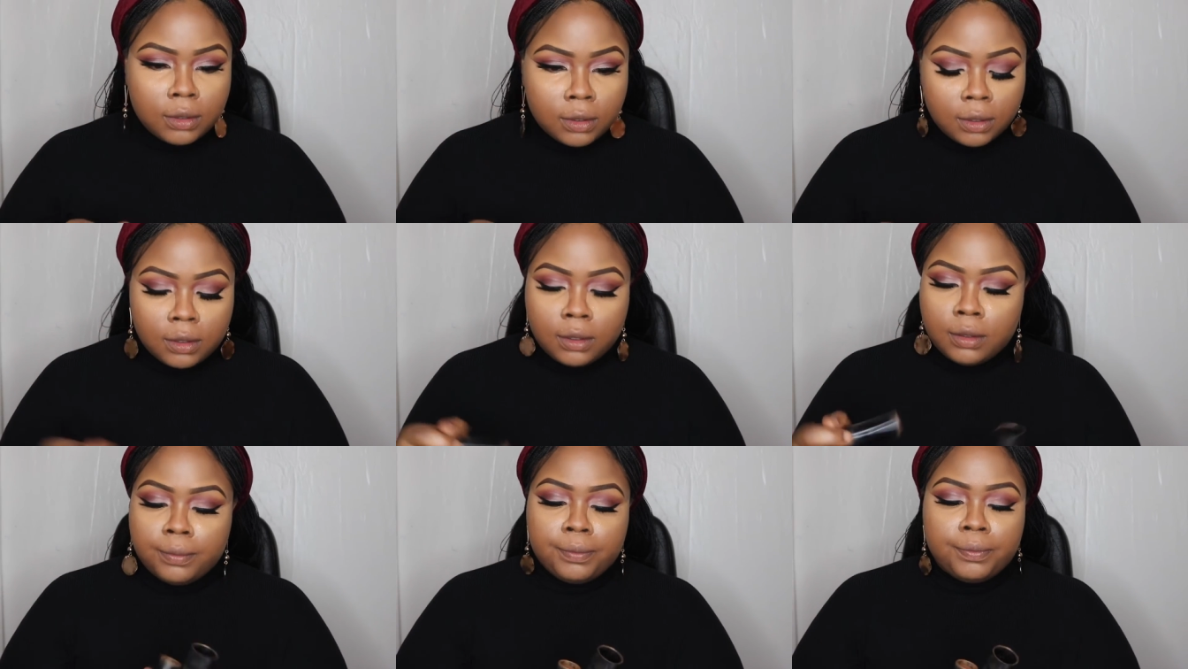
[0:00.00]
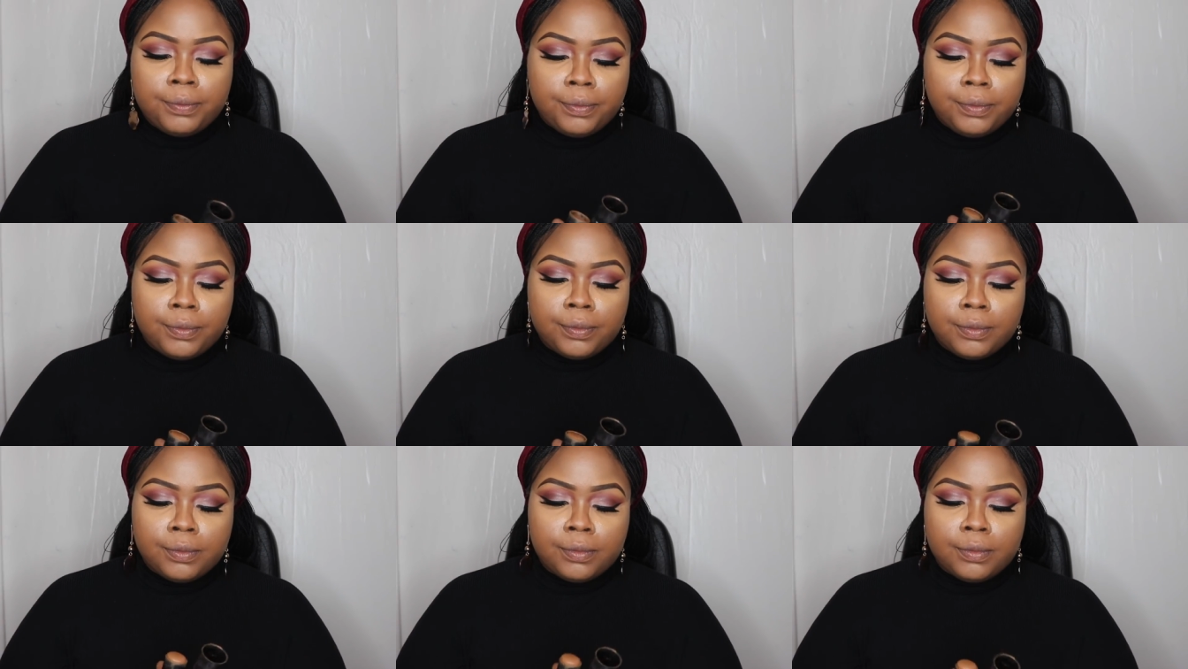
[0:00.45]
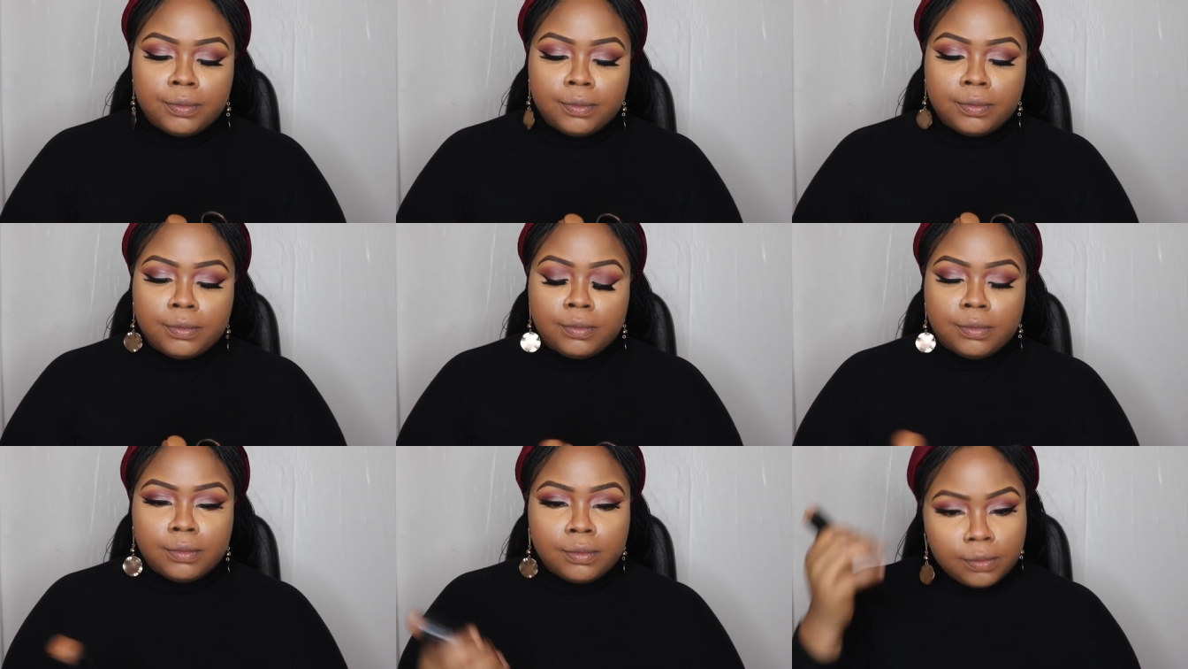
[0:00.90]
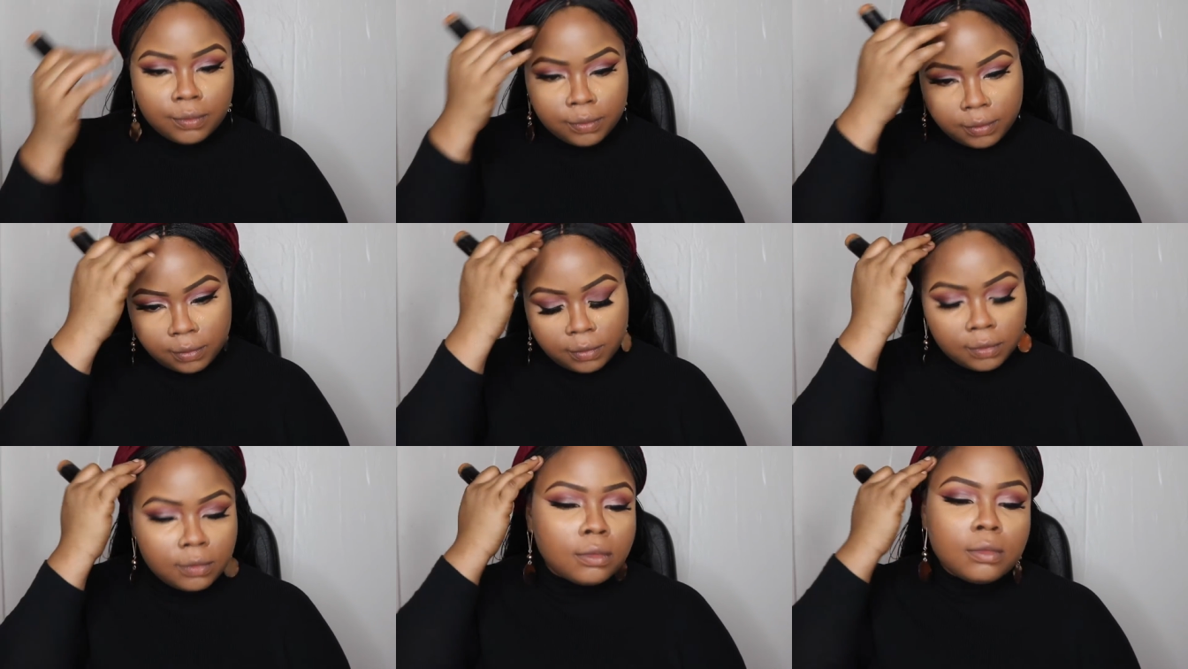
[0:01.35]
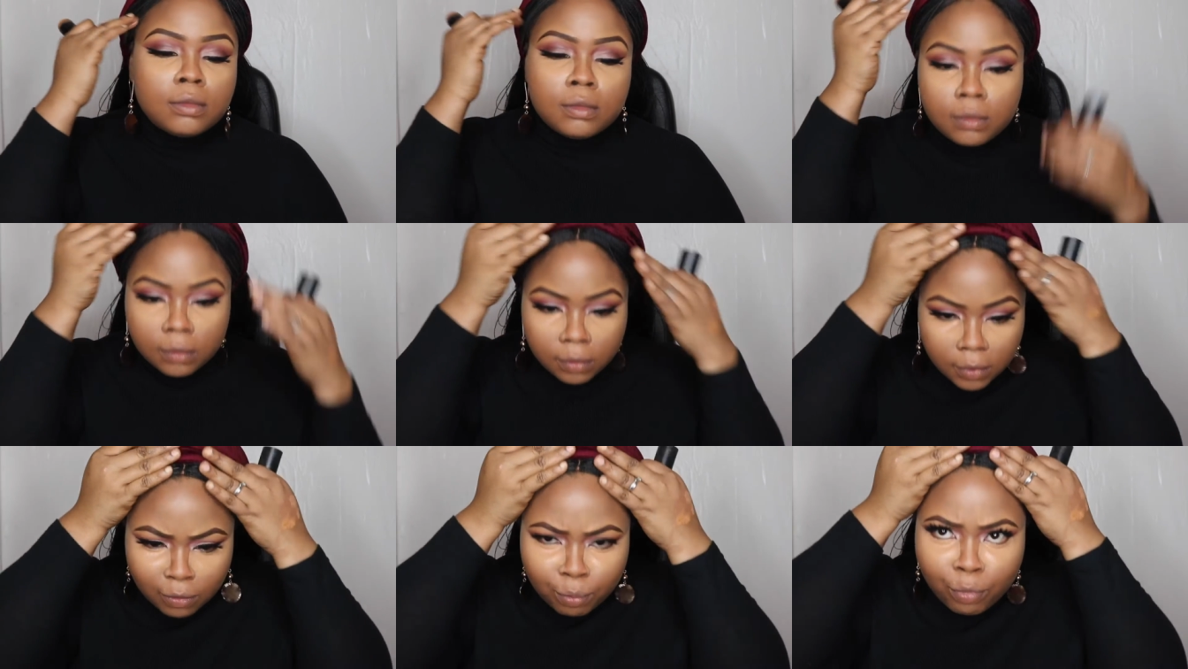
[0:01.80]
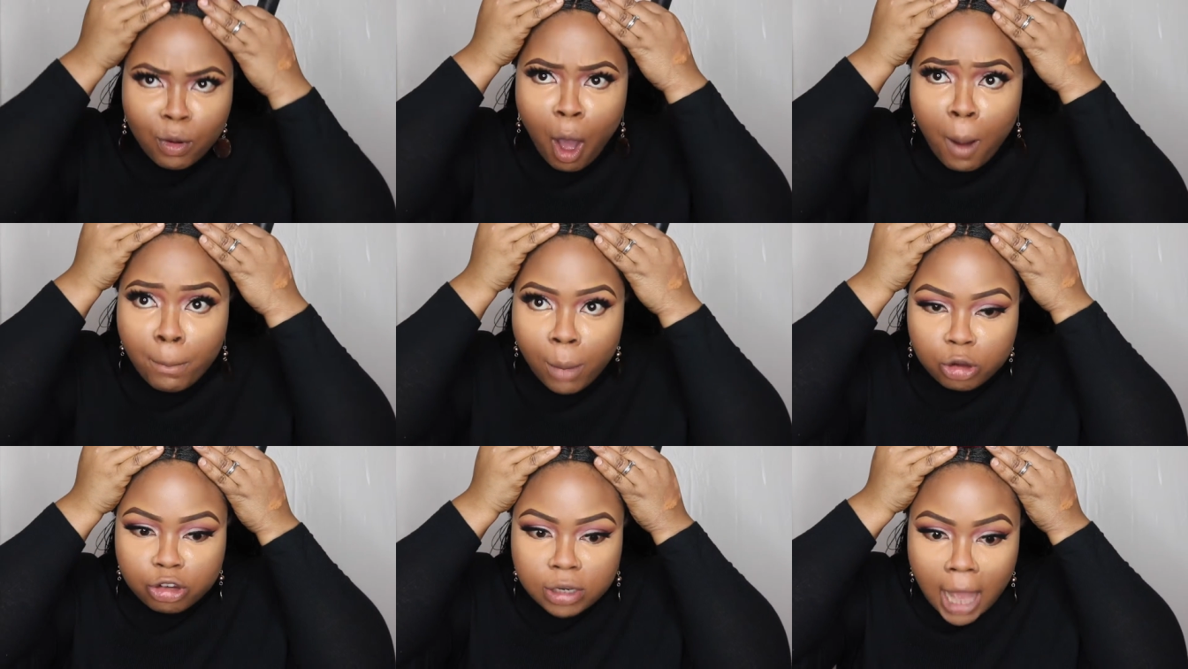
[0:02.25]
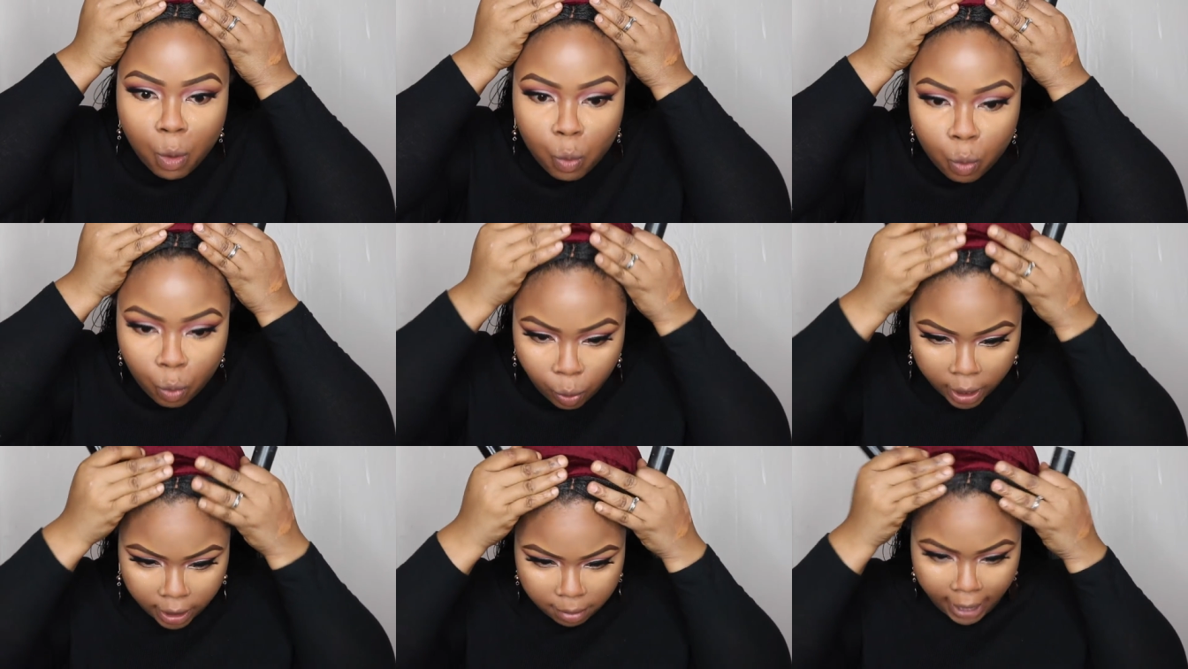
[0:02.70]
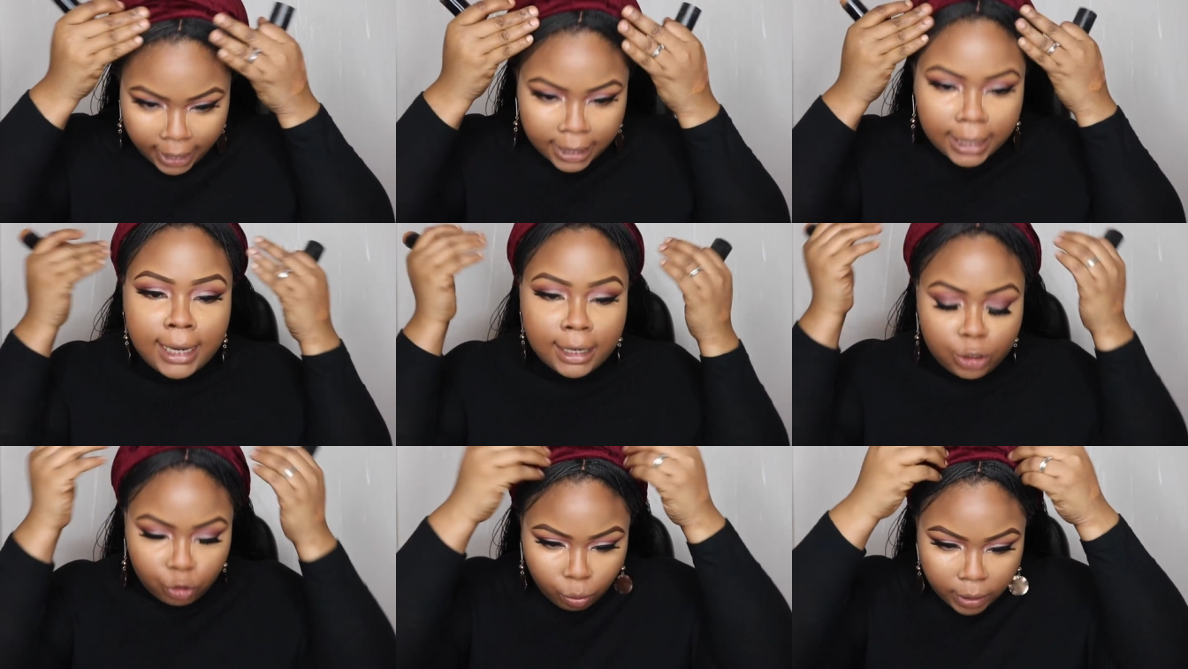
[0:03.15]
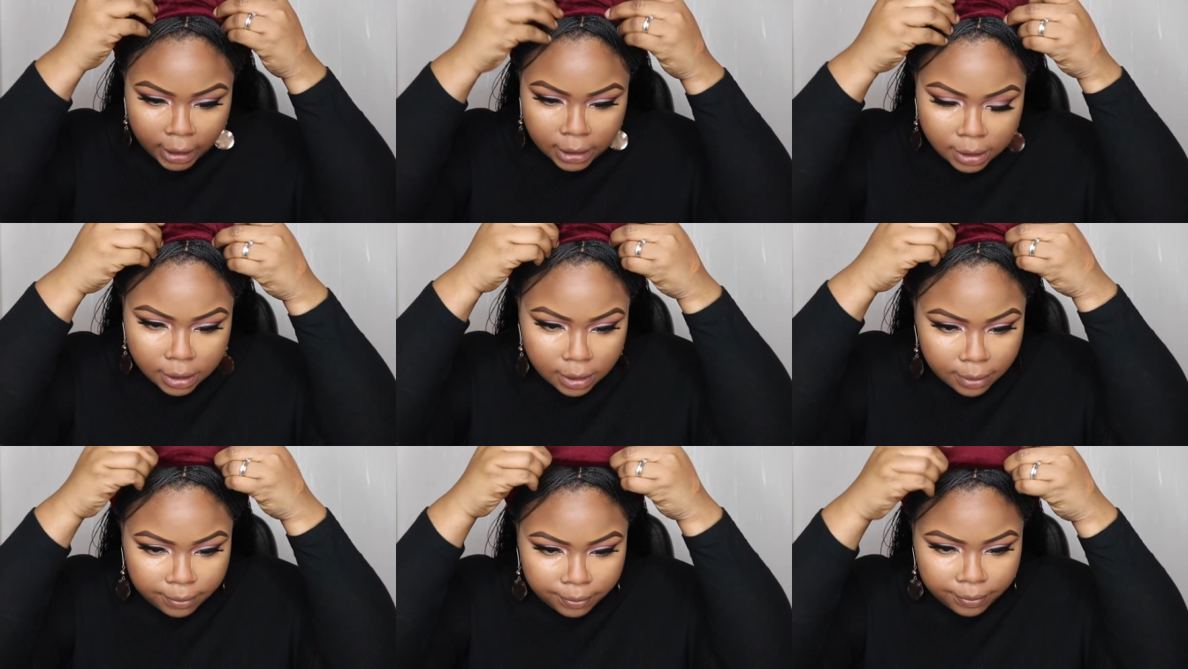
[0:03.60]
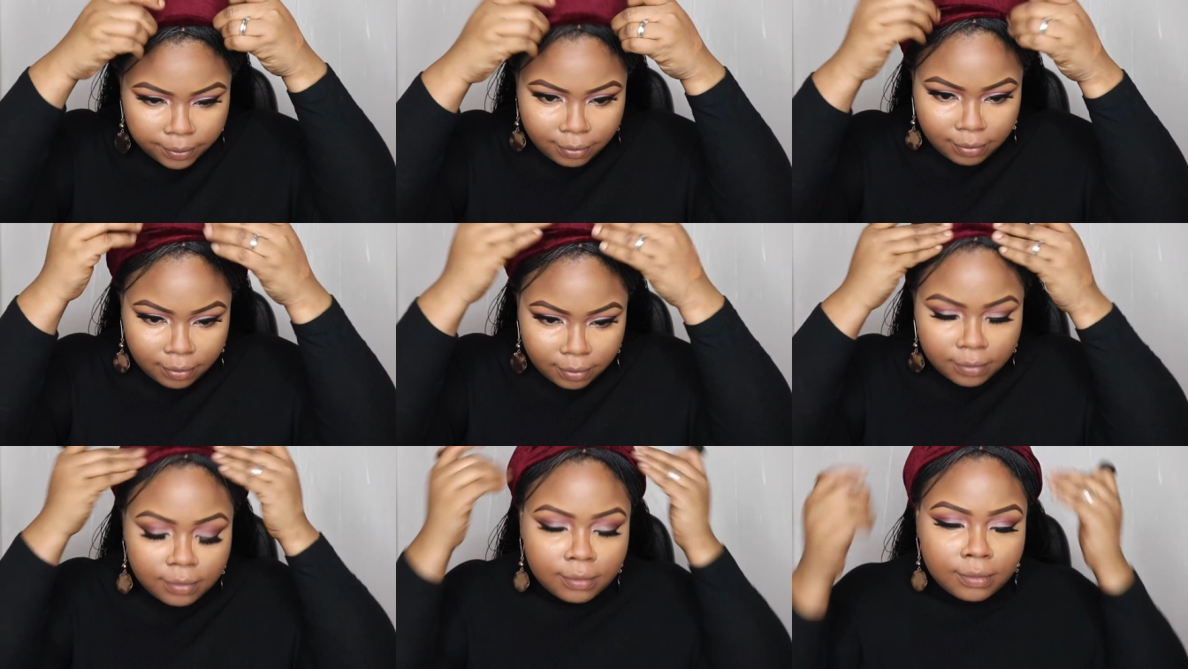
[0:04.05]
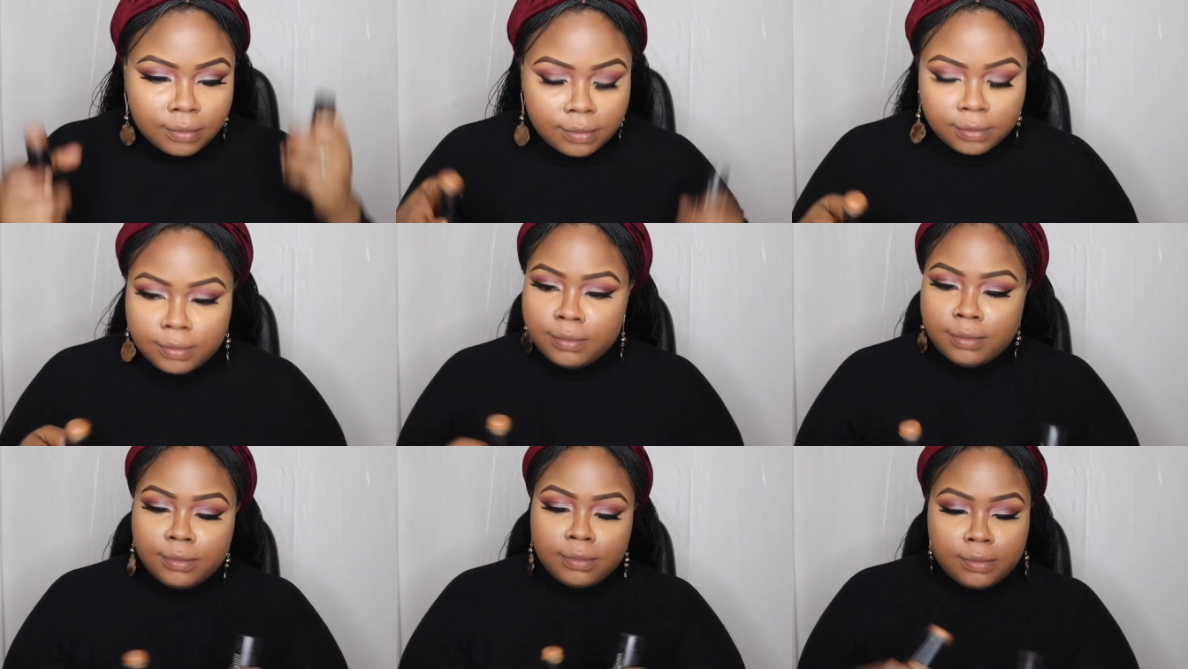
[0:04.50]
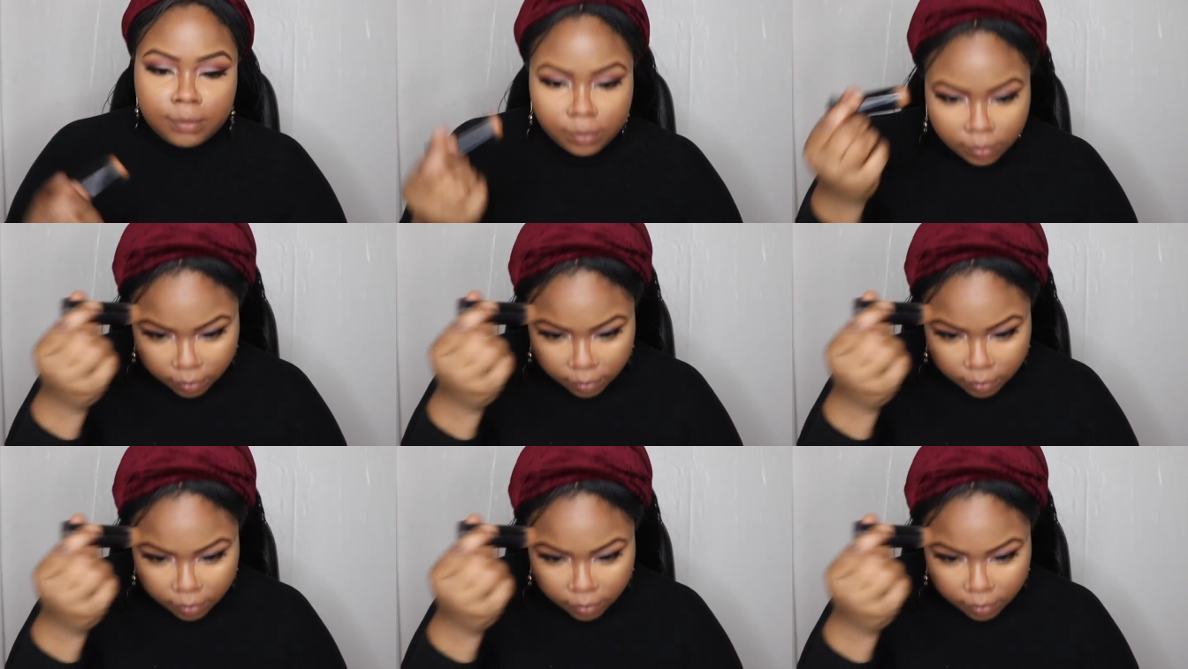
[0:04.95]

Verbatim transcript: And I'm going to contour. I'm using my Black Opal Foundation Stick in Nutmeg. Let's